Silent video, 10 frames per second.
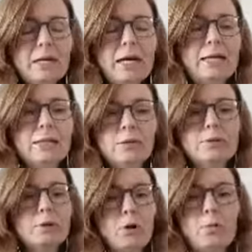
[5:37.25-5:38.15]
and so
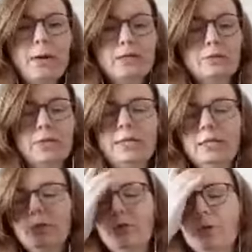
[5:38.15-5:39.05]
go back to that
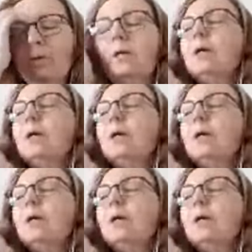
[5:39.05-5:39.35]
interview.